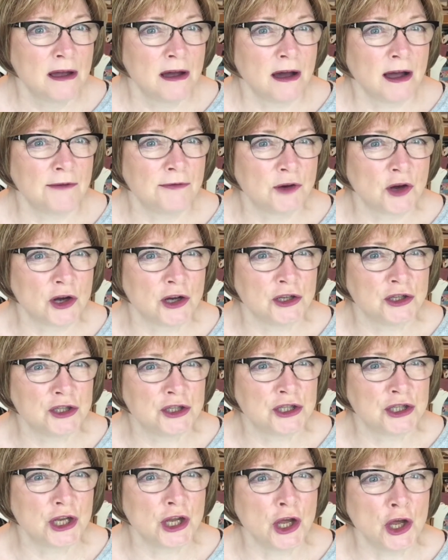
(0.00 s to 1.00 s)
I've got a
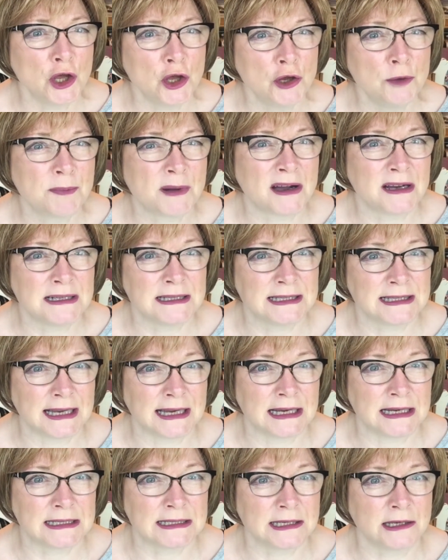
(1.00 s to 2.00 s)

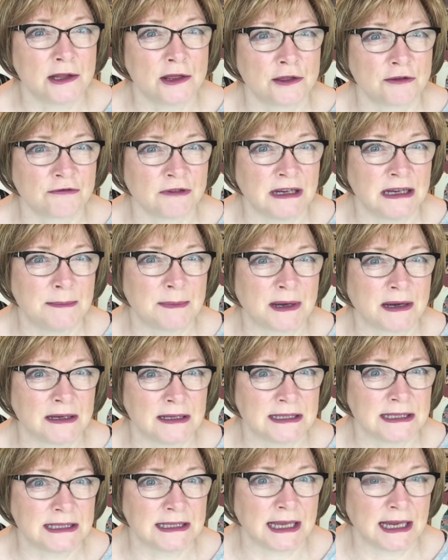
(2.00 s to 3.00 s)
2x6 and a
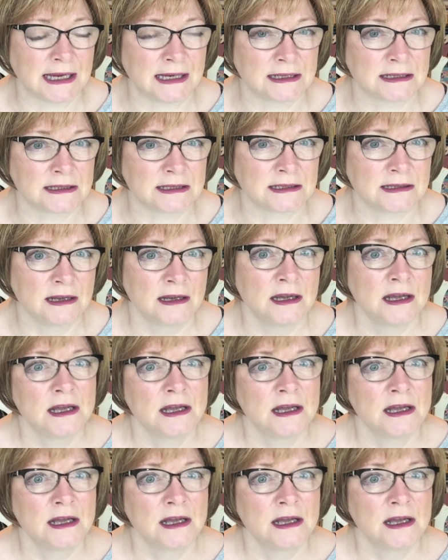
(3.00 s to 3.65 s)
3x6,